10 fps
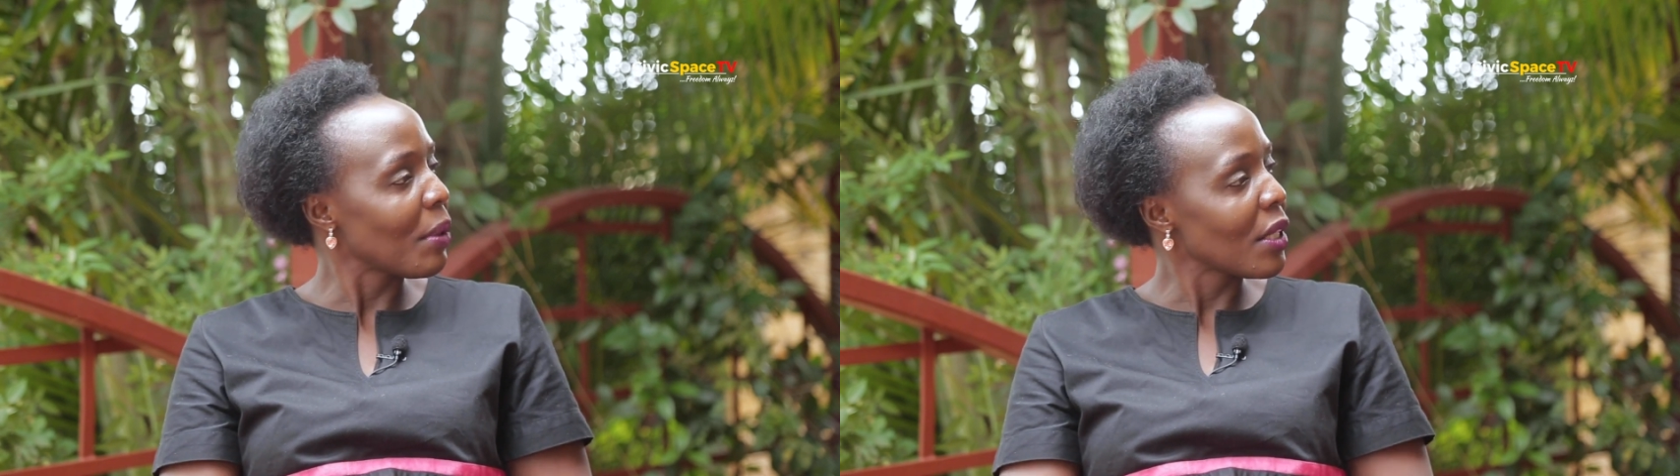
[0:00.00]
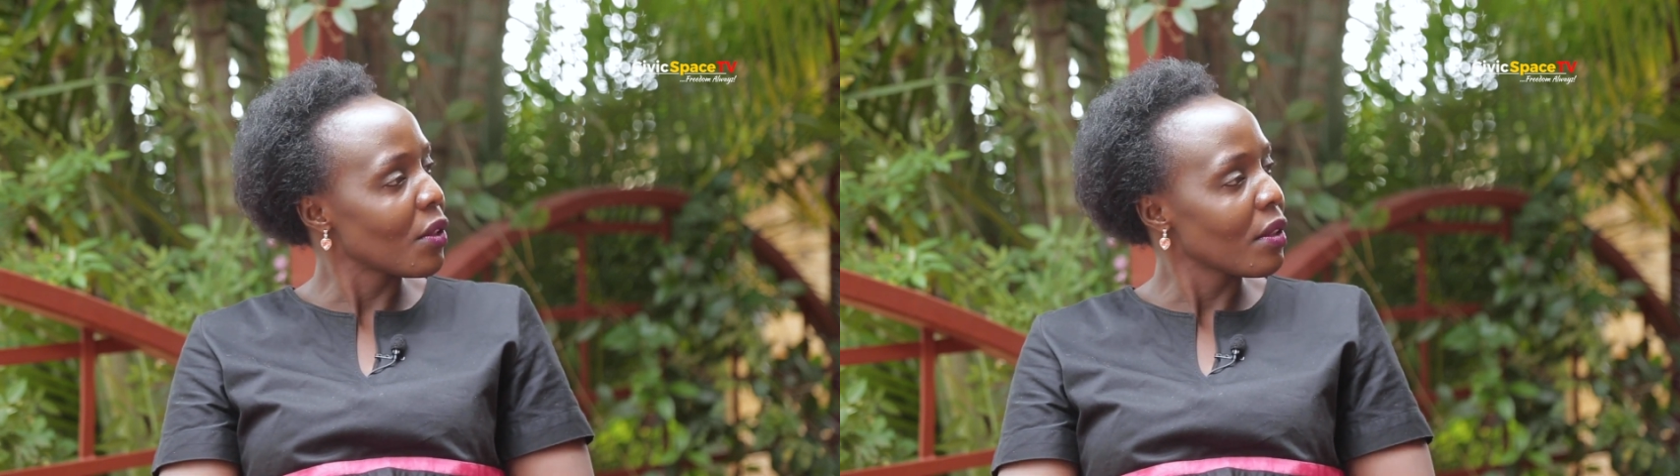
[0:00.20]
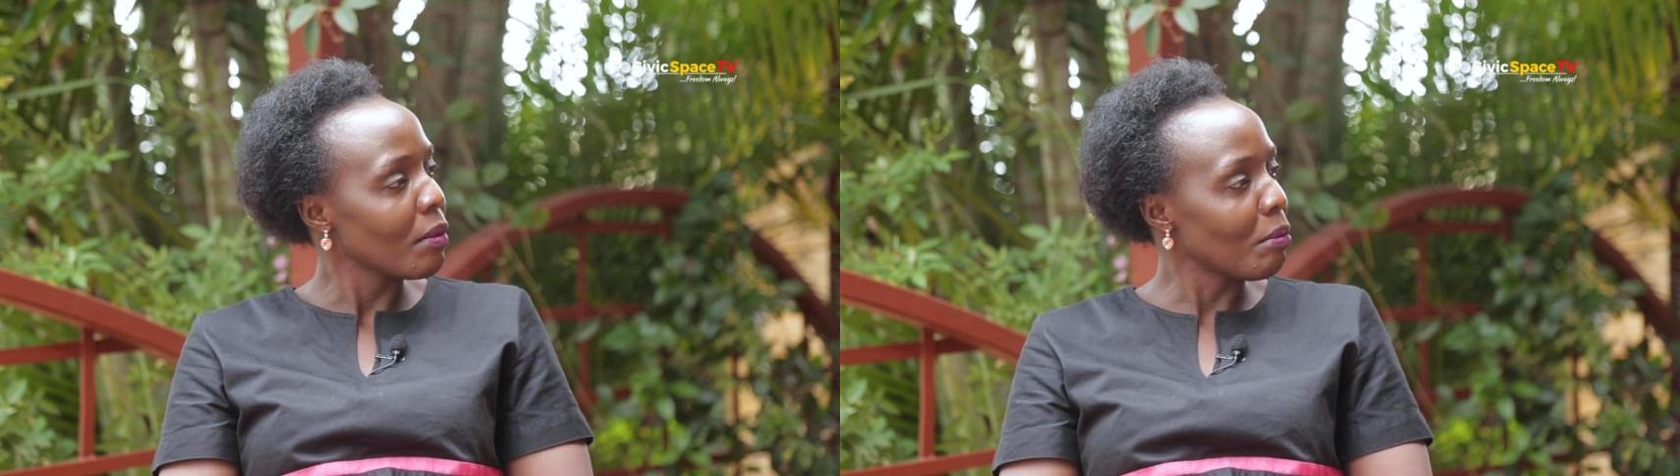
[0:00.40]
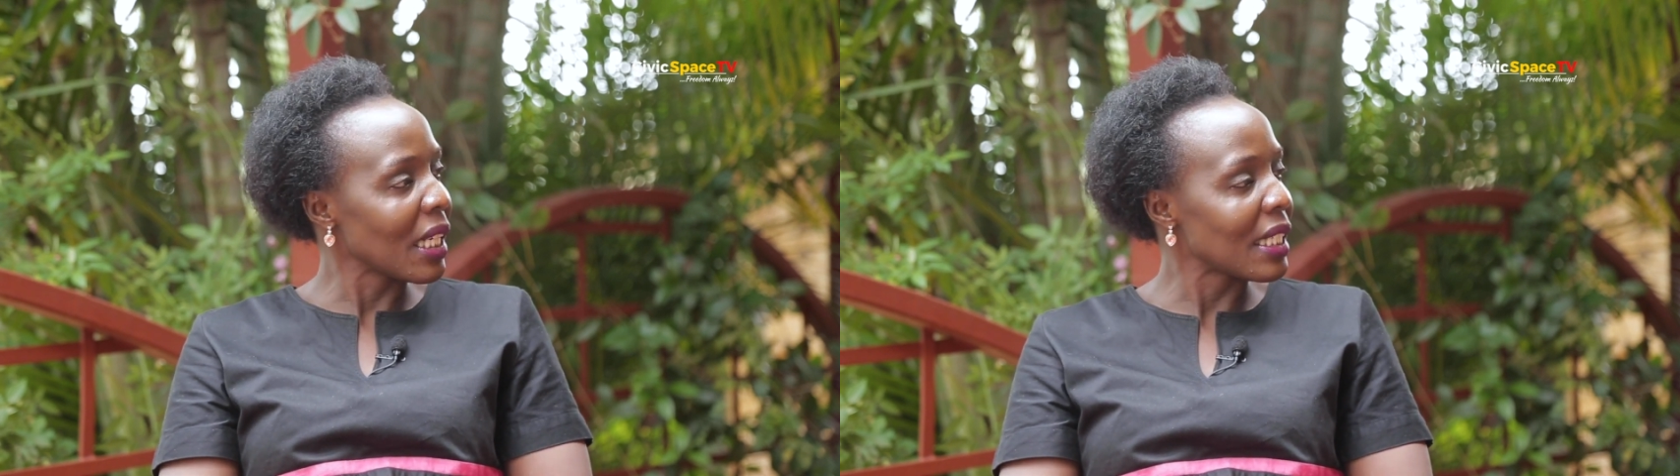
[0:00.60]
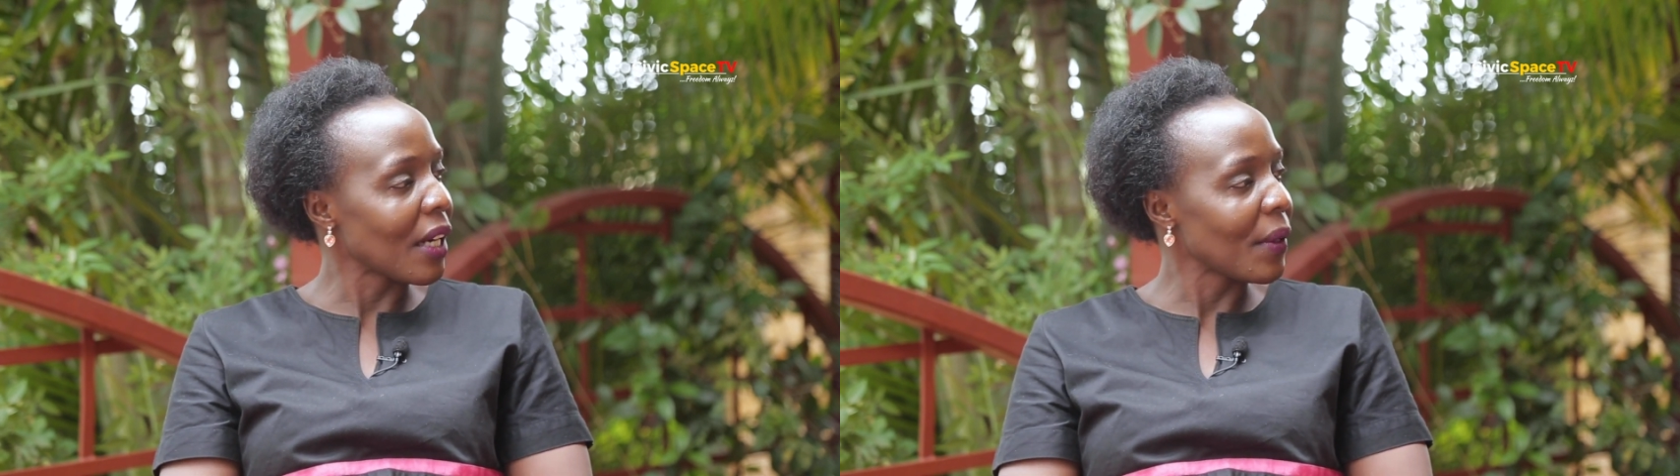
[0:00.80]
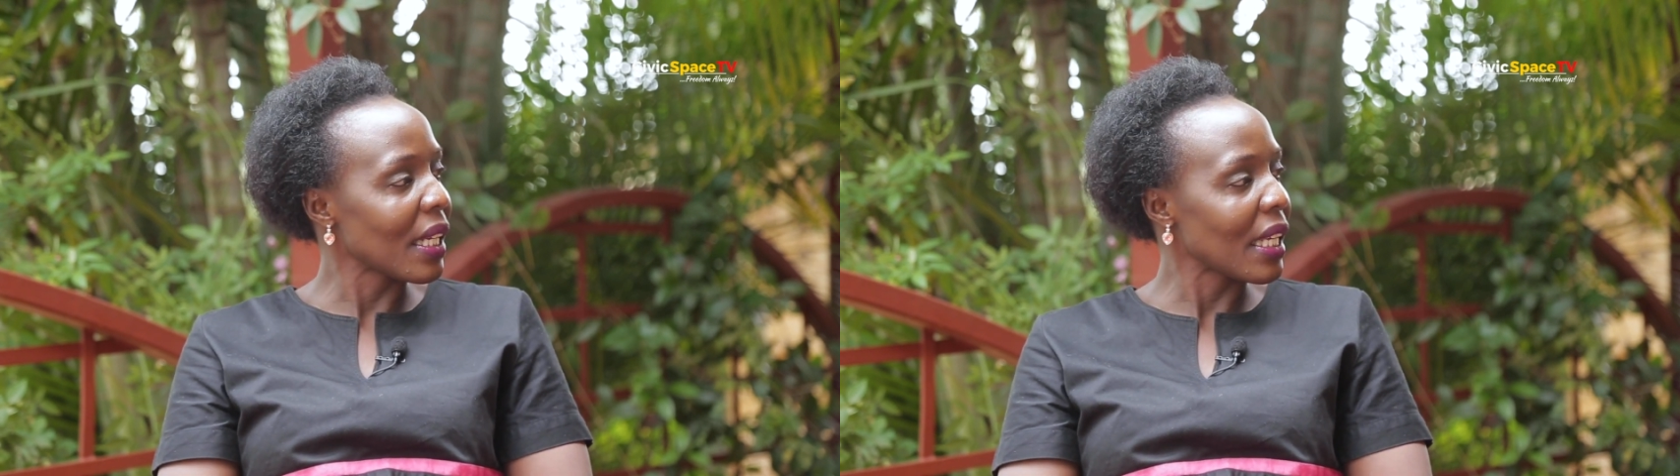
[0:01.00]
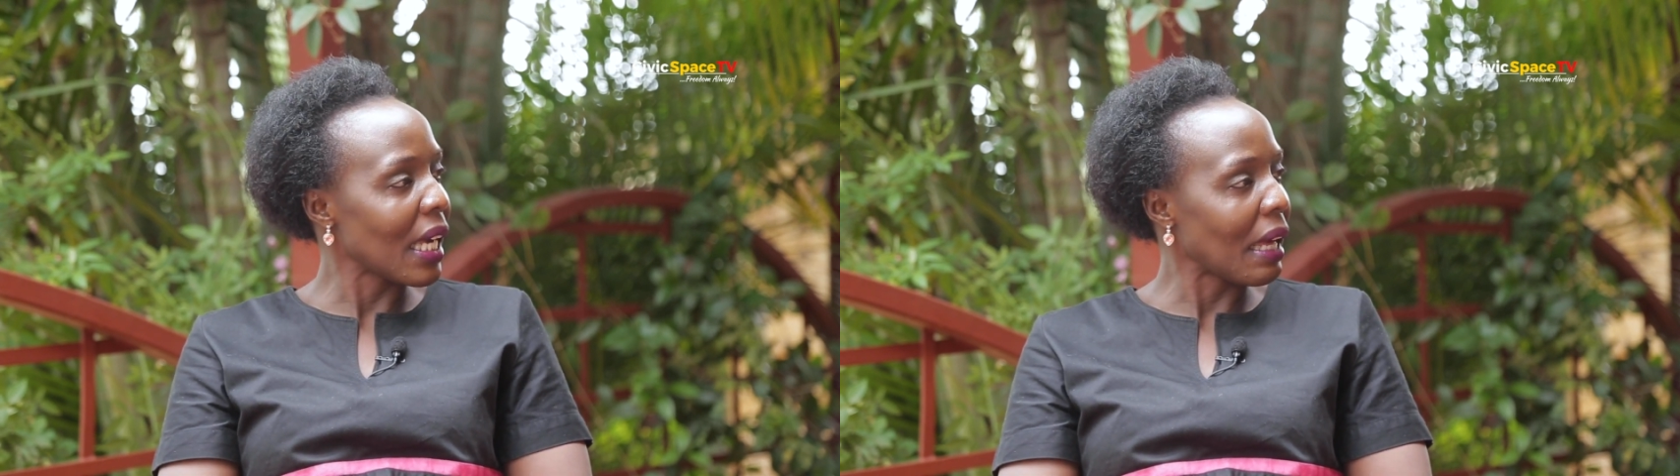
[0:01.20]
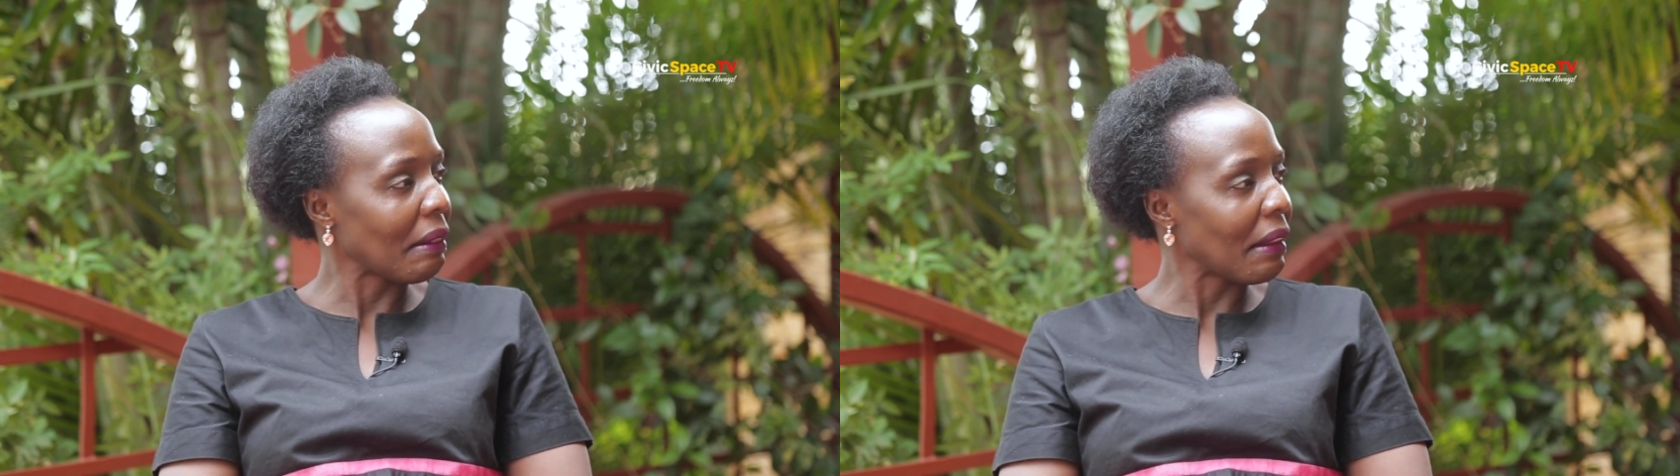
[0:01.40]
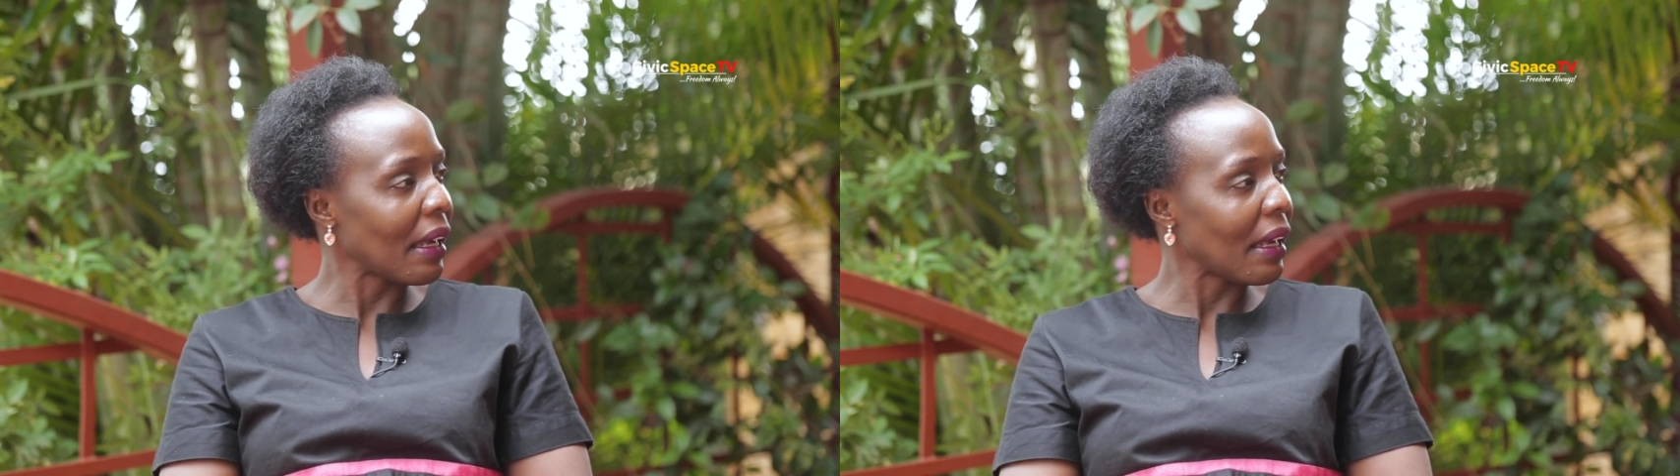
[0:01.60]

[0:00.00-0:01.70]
space mentoring here and